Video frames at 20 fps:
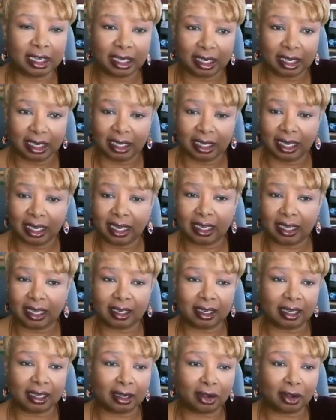Stephanie,
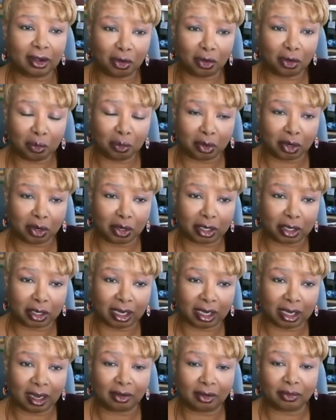in her work
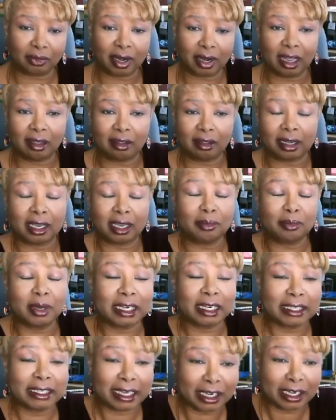around
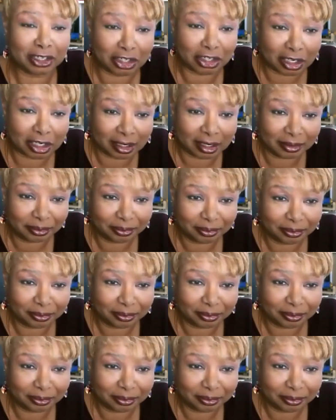immunization,